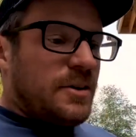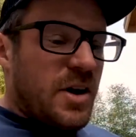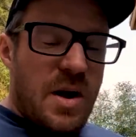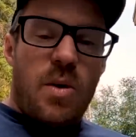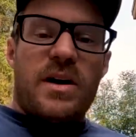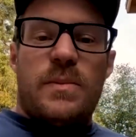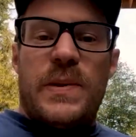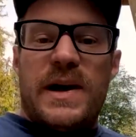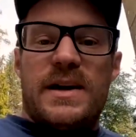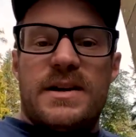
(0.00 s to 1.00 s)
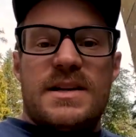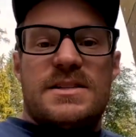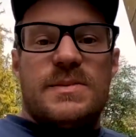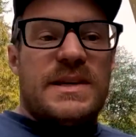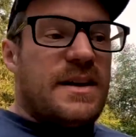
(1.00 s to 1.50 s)
Gray water pit needs
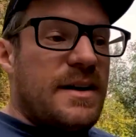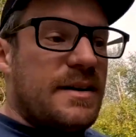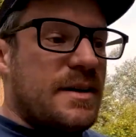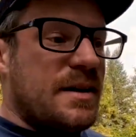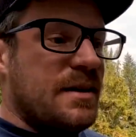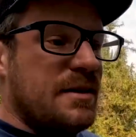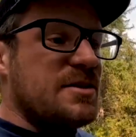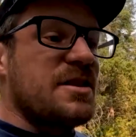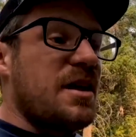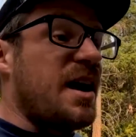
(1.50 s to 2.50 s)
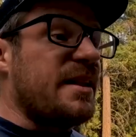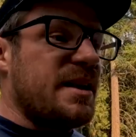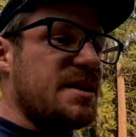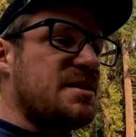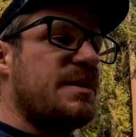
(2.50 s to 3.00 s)
to be done. There's a lot that
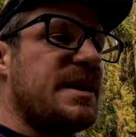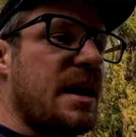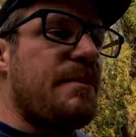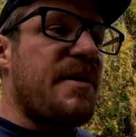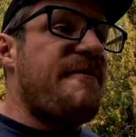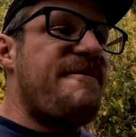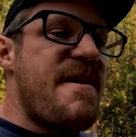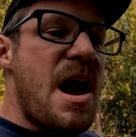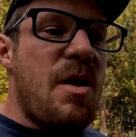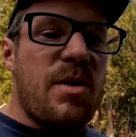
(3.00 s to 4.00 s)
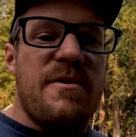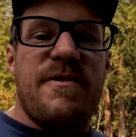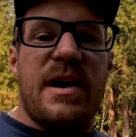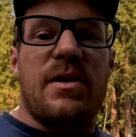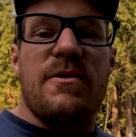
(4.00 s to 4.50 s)
needs to be done, but very,
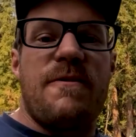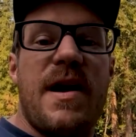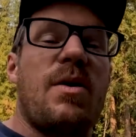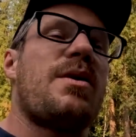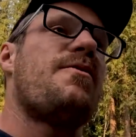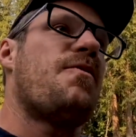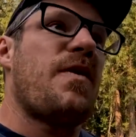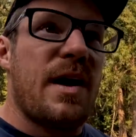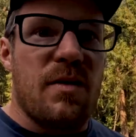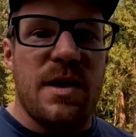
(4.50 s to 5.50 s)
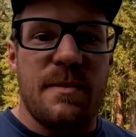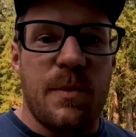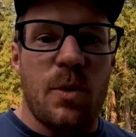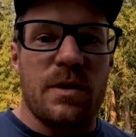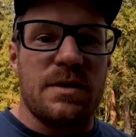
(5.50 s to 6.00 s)
very, very, very
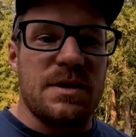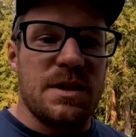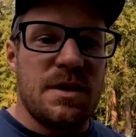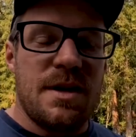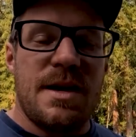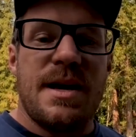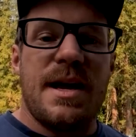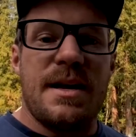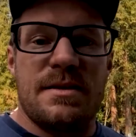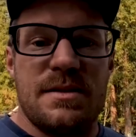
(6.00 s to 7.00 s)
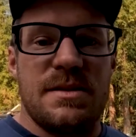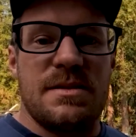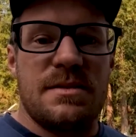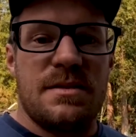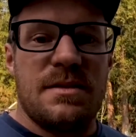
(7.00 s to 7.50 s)
important is
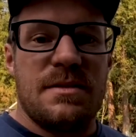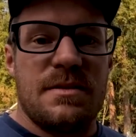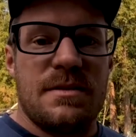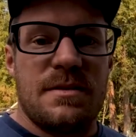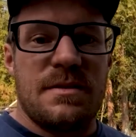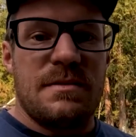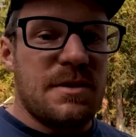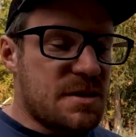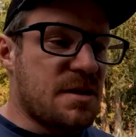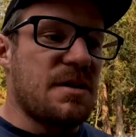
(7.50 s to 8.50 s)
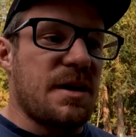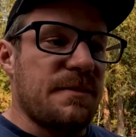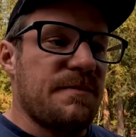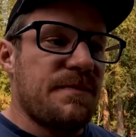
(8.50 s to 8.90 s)
the skirting.